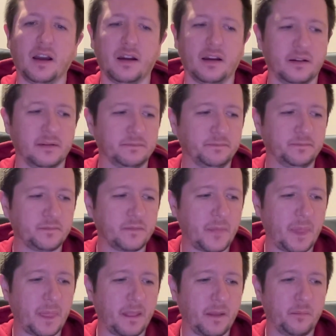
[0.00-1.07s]

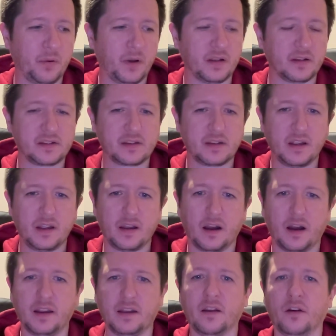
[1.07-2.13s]
But
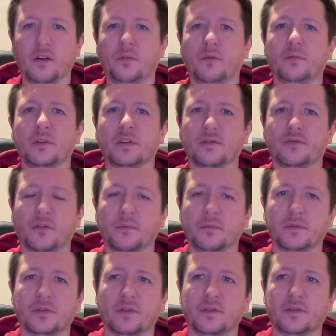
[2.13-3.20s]
I know
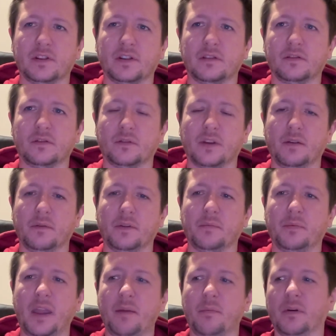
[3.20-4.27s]
from sort of talking
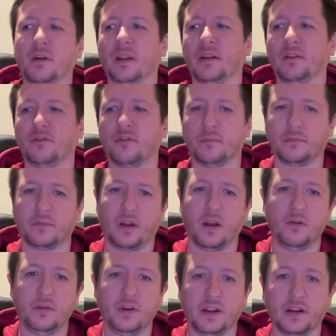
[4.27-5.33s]
with people and from
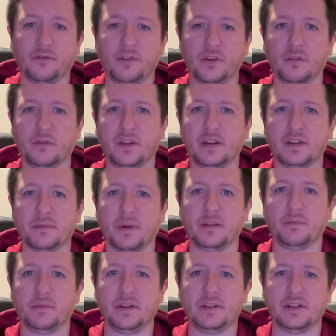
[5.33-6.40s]
owning a few of these
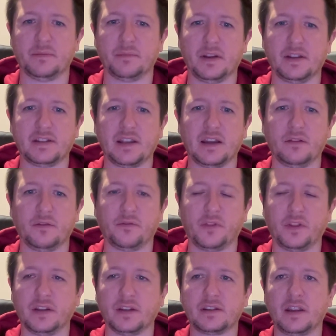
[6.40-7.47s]
mouthpieces
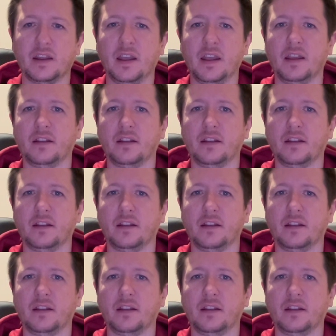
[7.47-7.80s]
myself that,